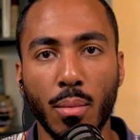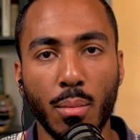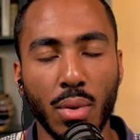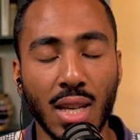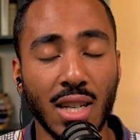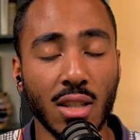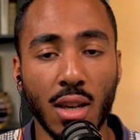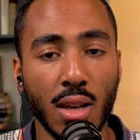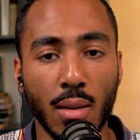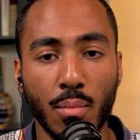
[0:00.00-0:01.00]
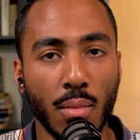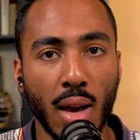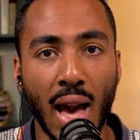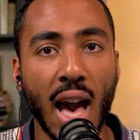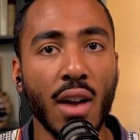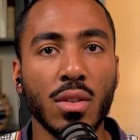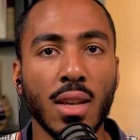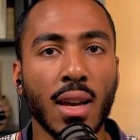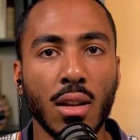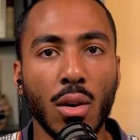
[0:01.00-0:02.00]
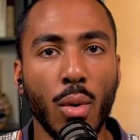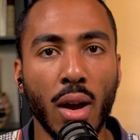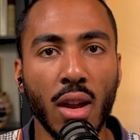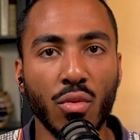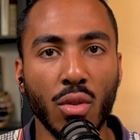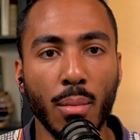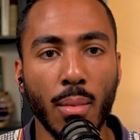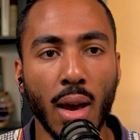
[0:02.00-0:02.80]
potentially half a second away from